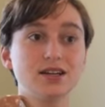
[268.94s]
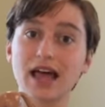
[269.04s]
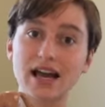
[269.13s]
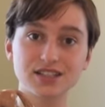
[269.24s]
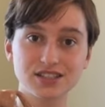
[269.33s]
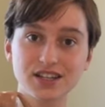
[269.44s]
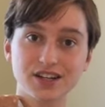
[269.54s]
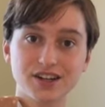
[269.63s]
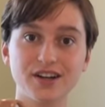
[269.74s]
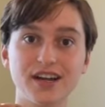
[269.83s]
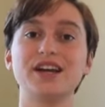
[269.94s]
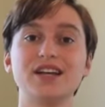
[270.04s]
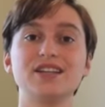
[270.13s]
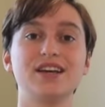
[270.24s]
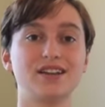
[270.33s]
last year
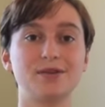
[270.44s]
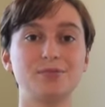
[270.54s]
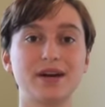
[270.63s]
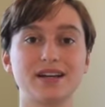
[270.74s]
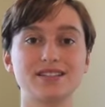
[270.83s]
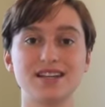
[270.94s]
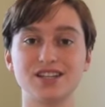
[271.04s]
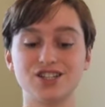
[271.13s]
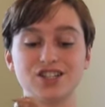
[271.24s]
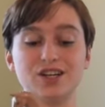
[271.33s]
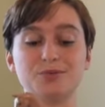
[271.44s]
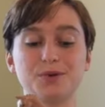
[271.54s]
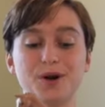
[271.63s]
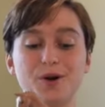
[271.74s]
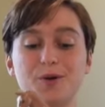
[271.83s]
in the Olympics, she
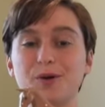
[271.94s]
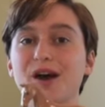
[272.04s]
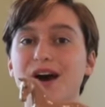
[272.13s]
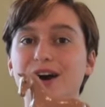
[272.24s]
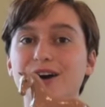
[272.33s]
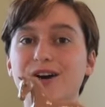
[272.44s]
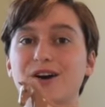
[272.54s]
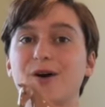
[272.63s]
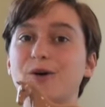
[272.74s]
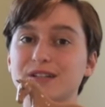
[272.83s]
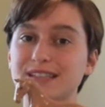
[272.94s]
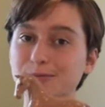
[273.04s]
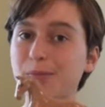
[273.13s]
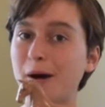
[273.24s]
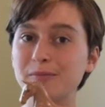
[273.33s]
rode her horse
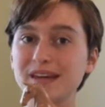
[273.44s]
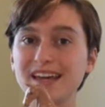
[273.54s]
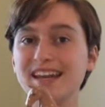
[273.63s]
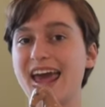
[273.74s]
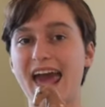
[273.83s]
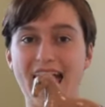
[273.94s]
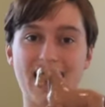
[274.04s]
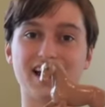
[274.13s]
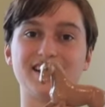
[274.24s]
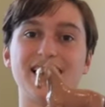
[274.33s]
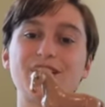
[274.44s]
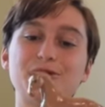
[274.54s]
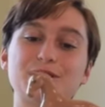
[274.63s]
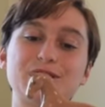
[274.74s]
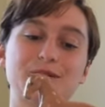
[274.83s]
named Pumpkin, and that
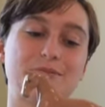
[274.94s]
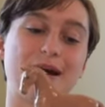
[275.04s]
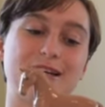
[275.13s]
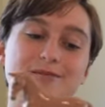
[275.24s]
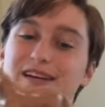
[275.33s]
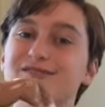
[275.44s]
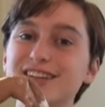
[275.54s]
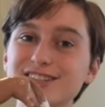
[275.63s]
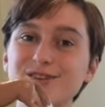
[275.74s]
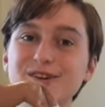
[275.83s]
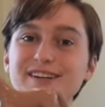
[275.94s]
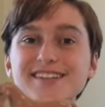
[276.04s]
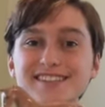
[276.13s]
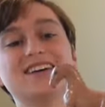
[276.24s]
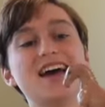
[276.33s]
horse reminded me of this
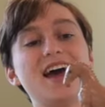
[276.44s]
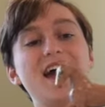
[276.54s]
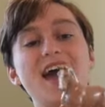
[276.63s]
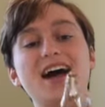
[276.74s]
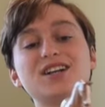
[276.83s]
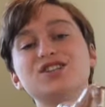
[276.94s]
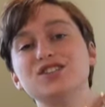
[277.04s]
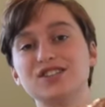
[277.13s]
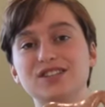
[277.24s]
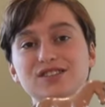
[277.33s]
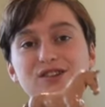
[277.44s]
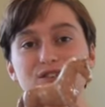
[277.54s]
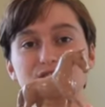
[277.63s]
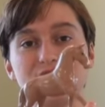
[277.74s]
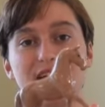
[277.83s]
horse. And she just
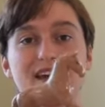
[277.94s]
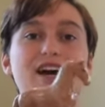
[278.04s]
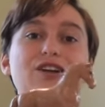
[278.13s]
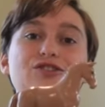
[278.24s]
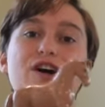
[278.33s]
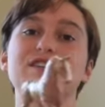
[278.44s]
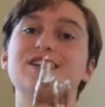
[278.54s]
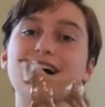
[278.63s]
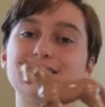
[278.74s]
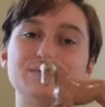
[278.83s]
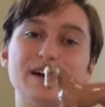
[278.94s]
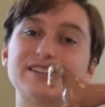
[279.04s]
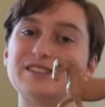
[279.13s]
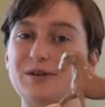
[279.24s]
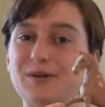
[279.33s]
looks like a dressage
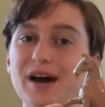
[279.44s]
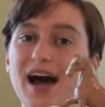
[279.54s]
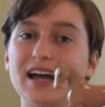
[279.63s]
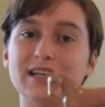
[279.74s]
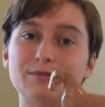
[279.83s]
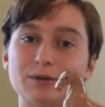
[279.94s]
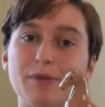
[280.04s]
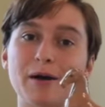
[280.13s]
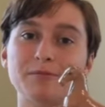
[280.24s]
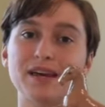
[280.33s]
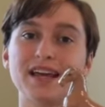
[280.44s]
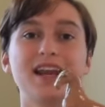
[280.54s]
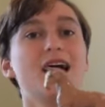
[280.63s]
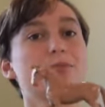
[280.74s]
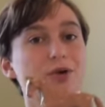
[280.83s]
mare. So I named her
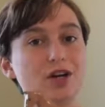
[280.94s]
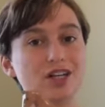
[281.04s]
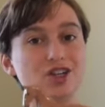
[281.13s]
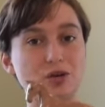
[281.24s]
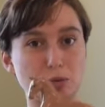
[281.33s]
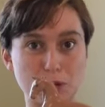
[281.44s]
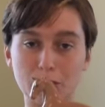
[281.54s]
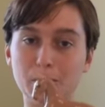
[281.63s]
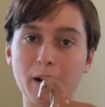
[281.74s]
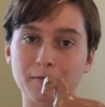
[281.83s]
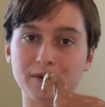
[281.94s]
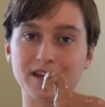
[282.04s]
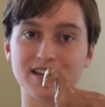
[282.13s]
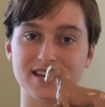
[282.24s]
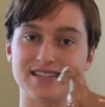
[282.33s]
Pumpkin. Pretty sure real
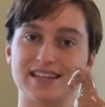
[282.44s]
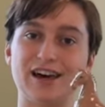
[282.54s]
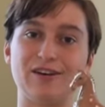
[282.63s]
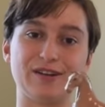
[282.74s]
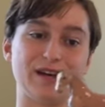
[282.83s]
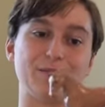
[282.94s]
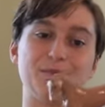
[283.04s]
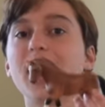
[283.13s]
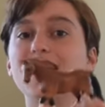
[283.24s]
Pumpkin is a gelding.